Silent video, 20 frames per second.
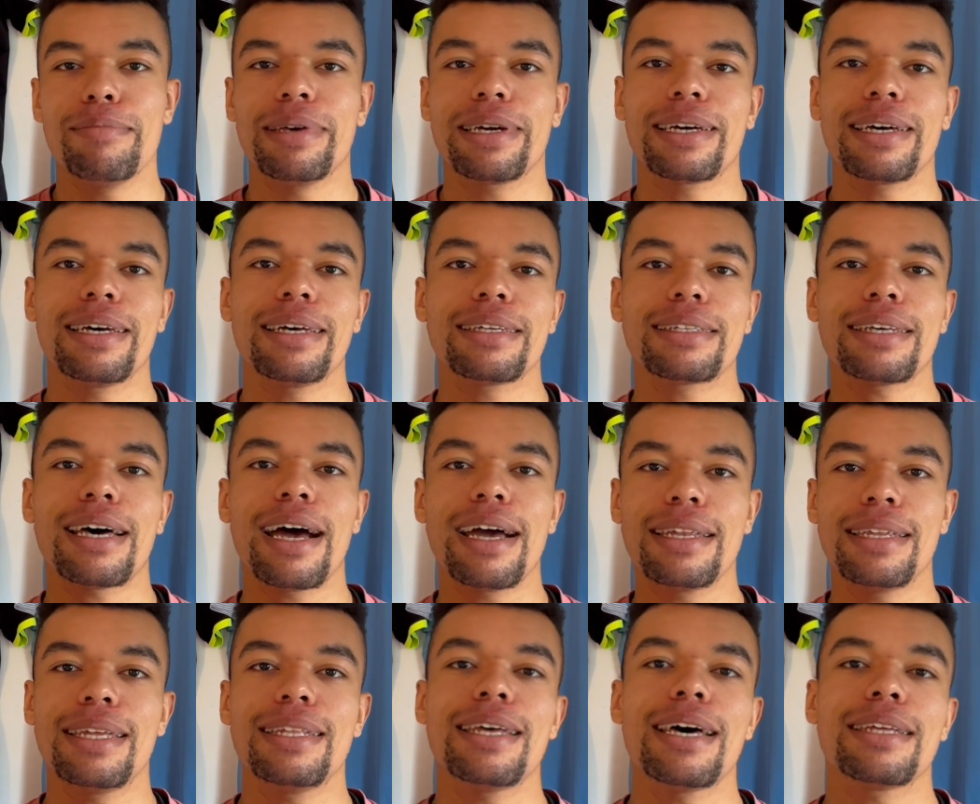because I
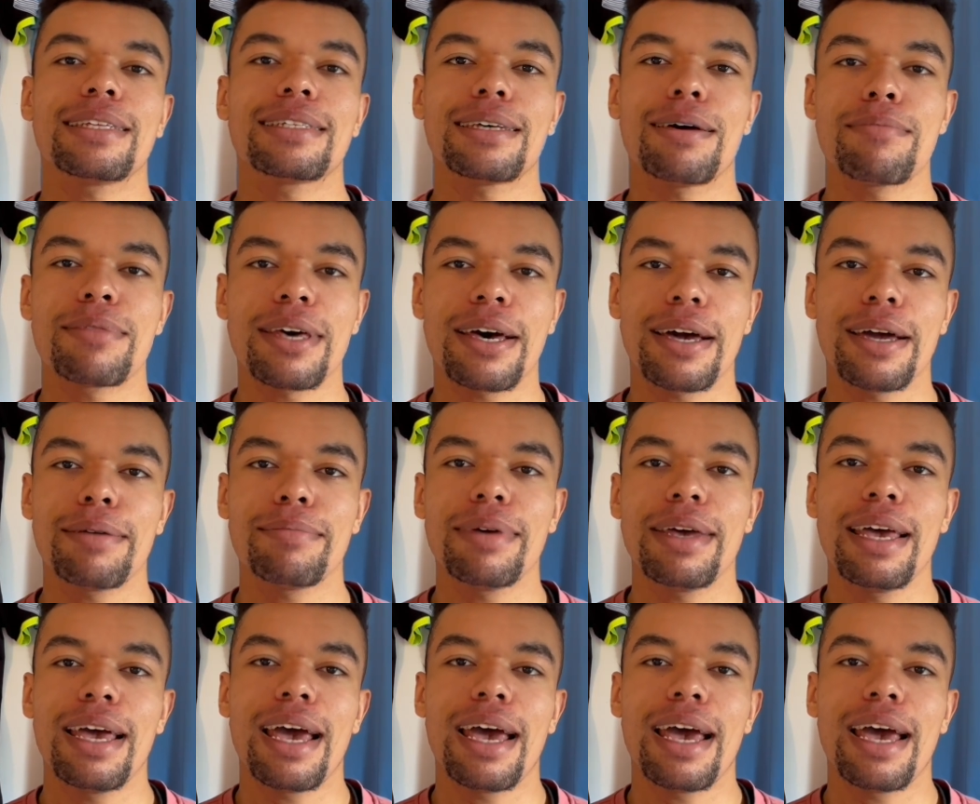did that sometime